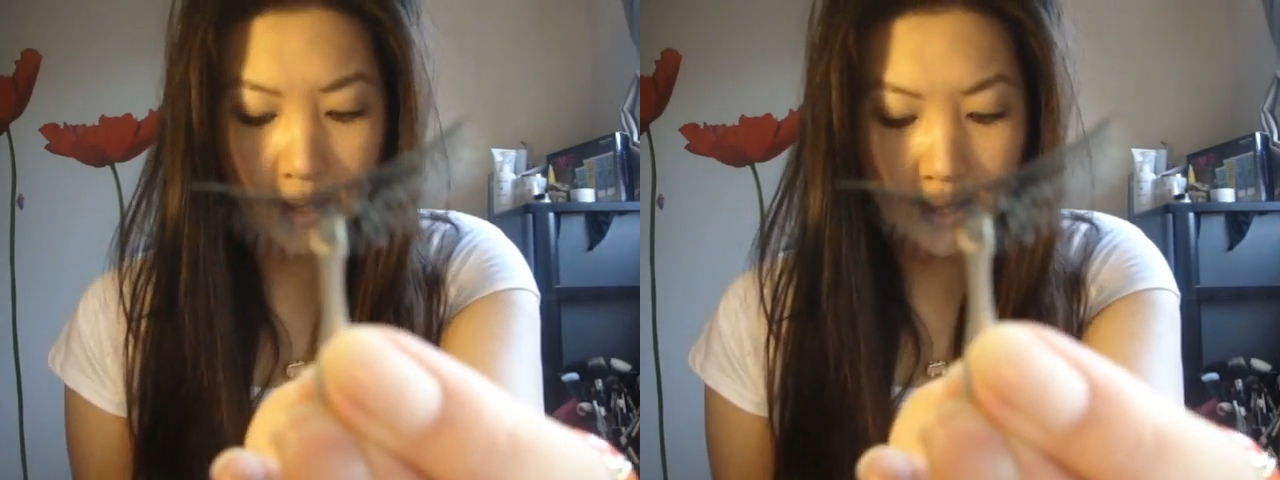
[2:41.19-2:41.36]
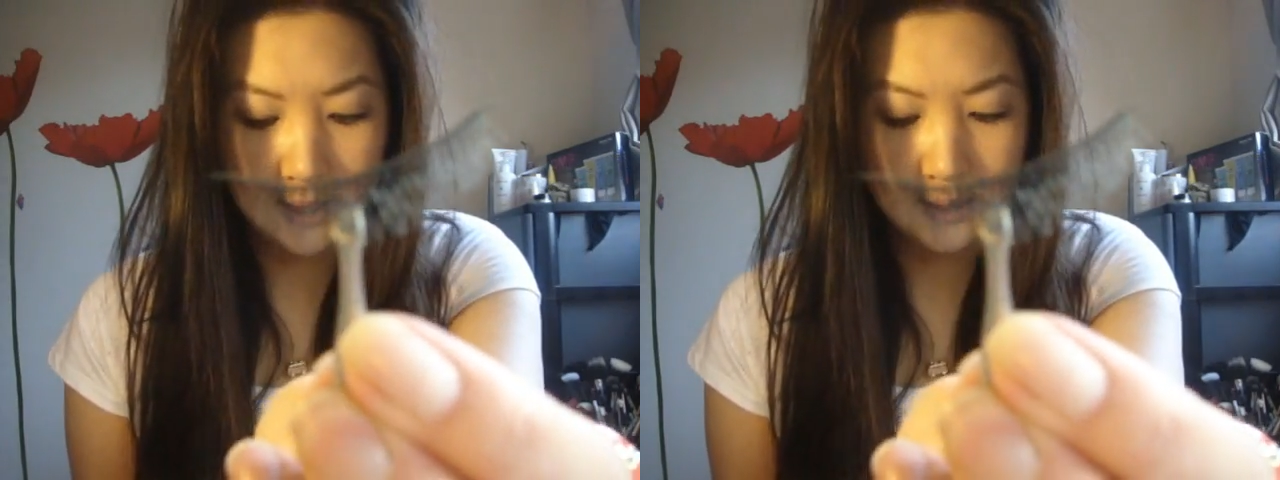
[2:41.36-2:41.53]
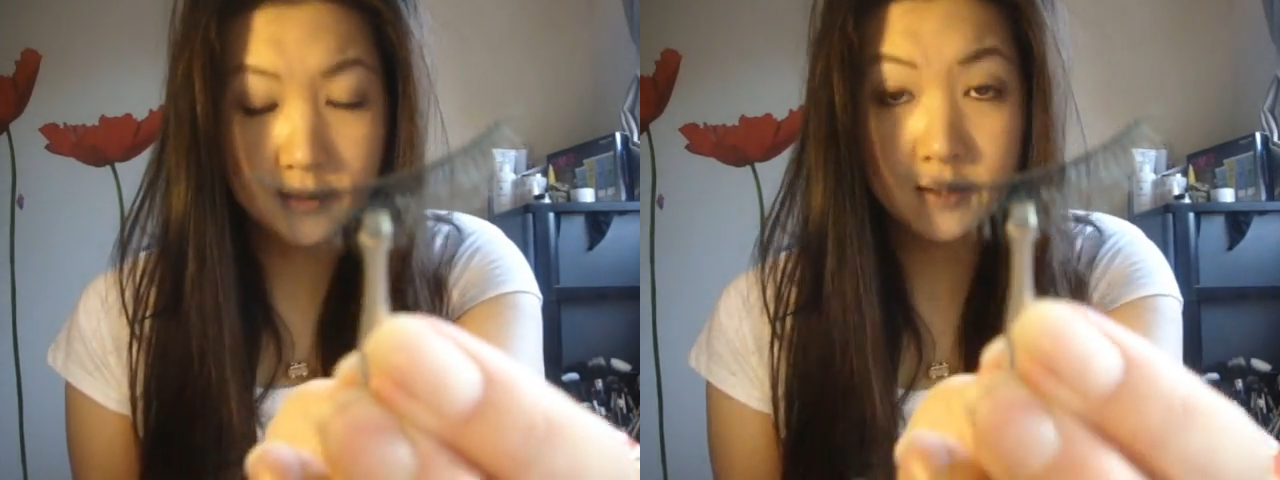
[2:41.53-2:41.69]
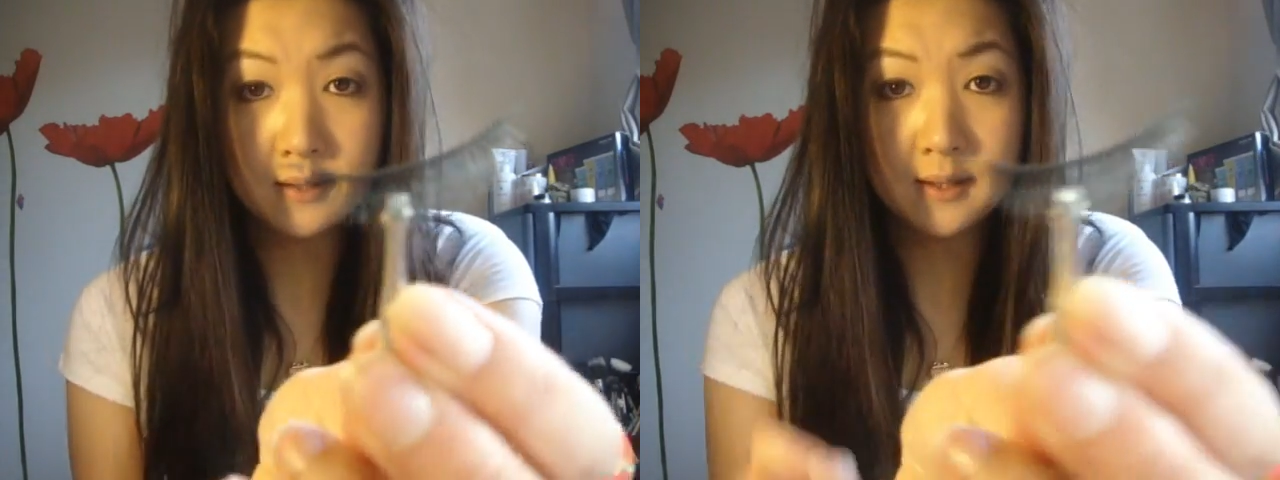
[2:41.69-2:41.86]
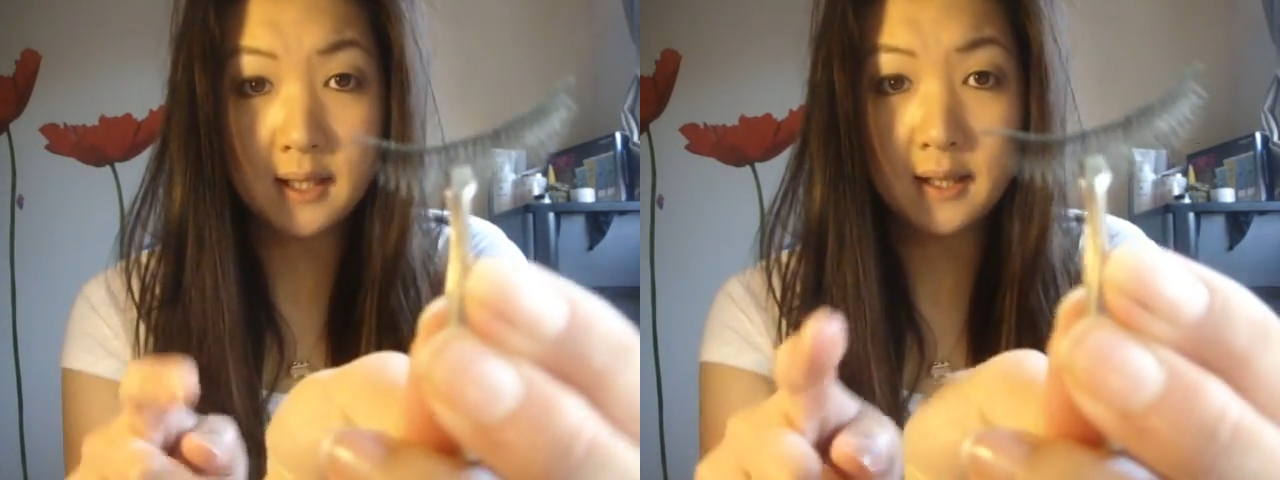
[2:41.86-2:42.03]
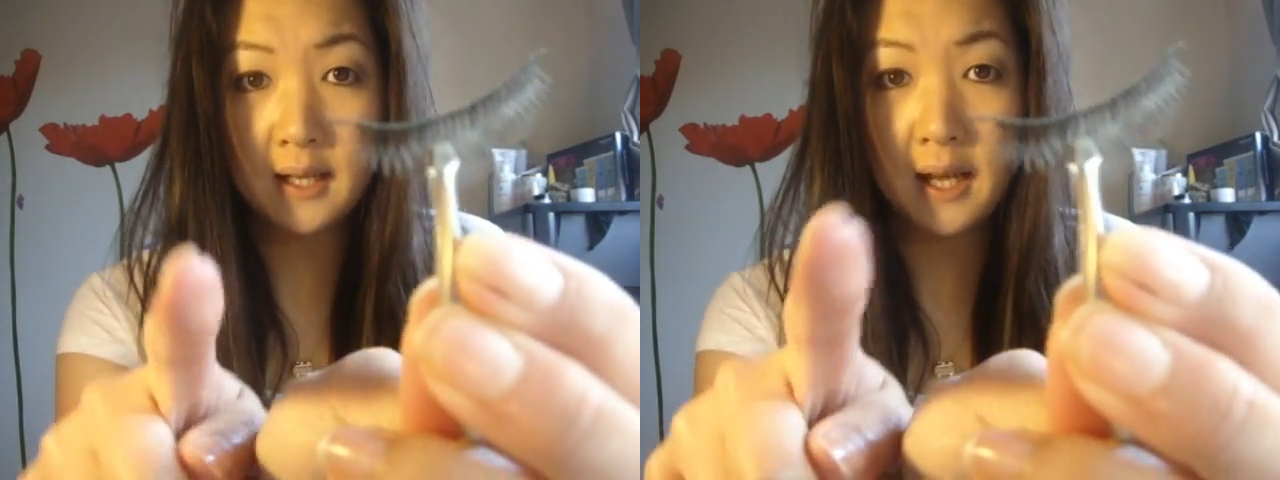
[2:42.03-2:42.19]
And
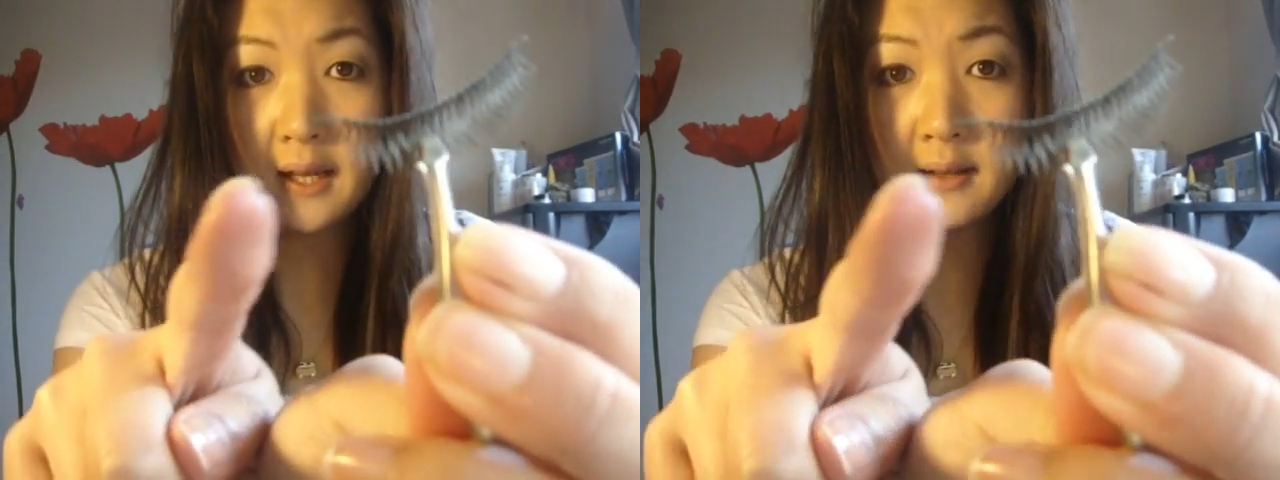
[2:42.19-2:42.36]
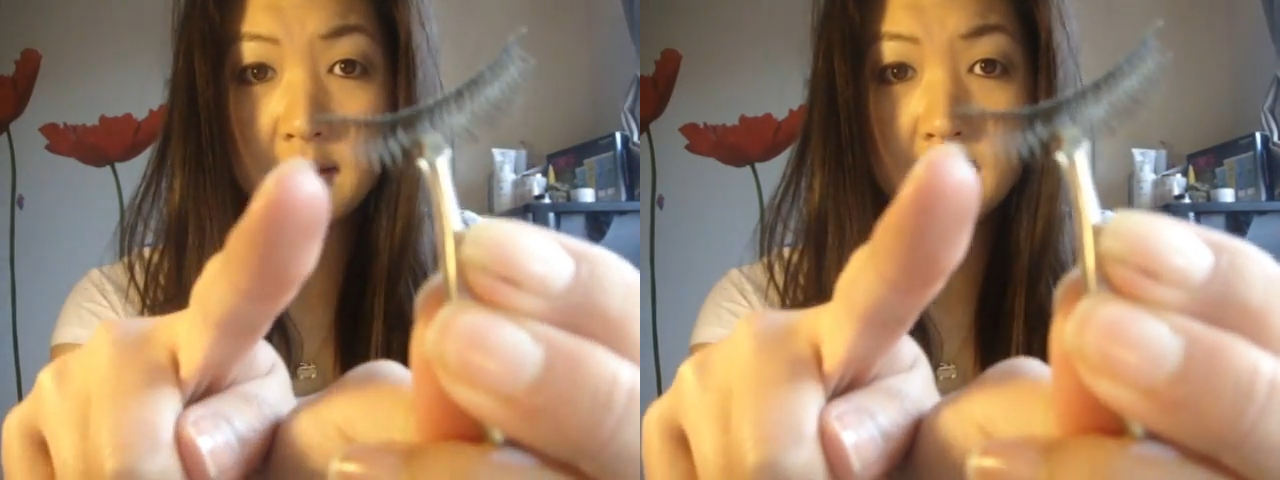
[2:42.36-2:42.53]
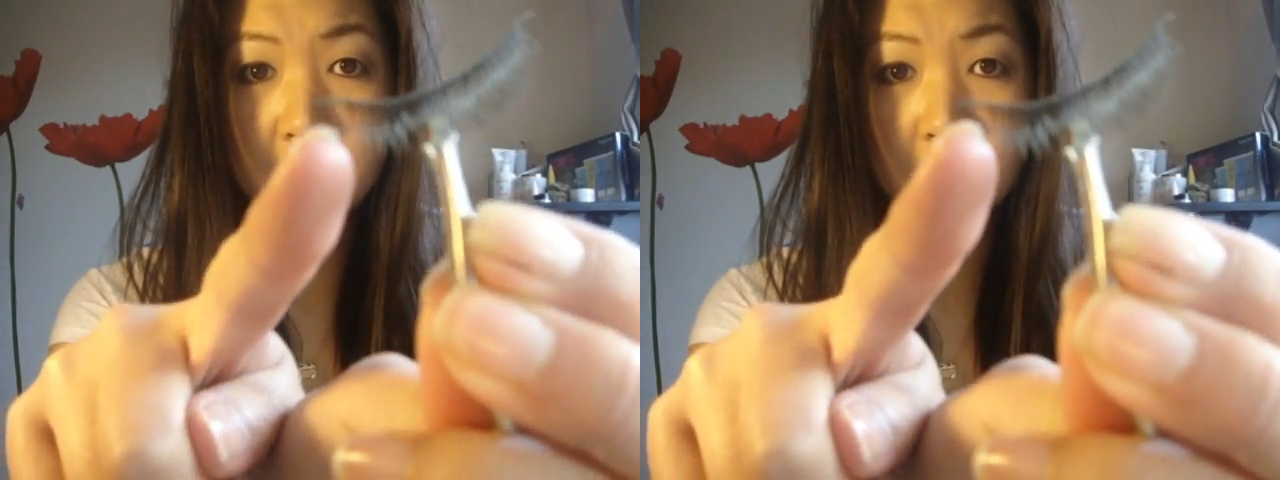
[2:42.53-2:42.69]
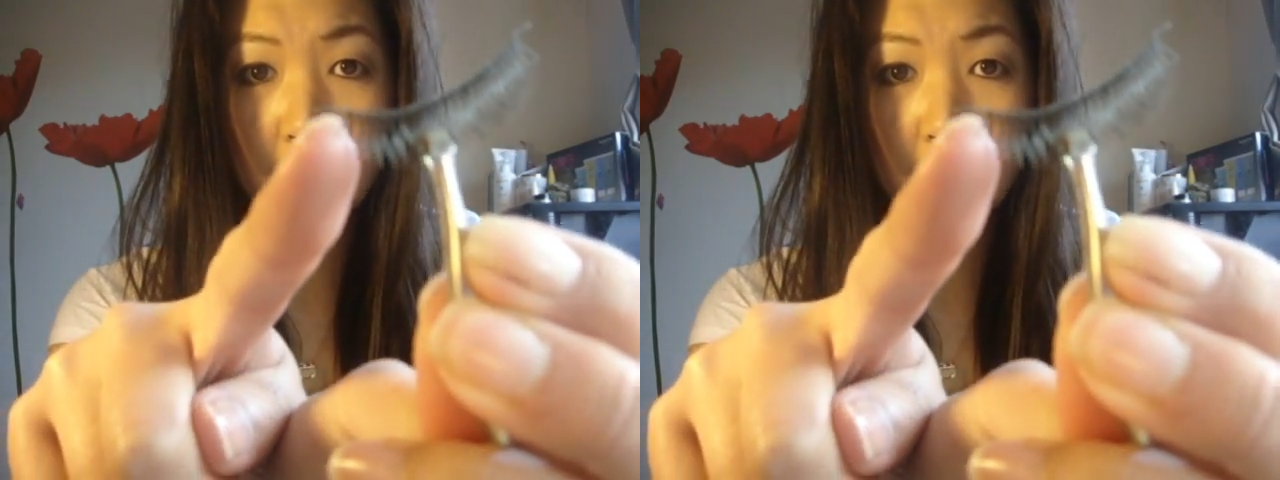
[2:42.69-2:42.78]
see the ends,